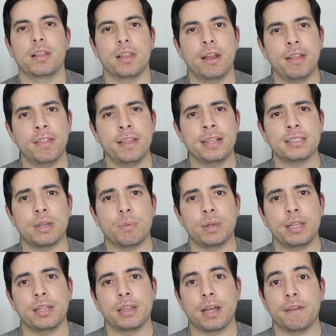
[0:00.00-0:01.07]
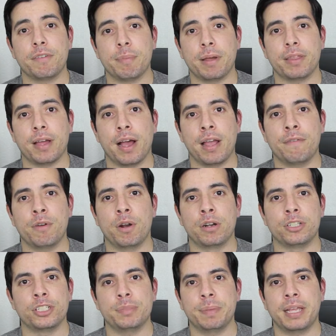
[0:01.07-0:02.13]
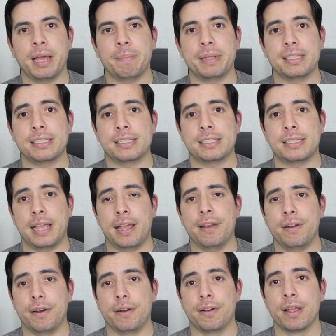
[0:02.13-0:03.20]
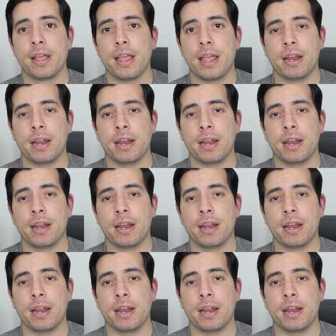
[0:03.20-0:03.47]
A lot of things I really loved about the iPhone are just becoming standard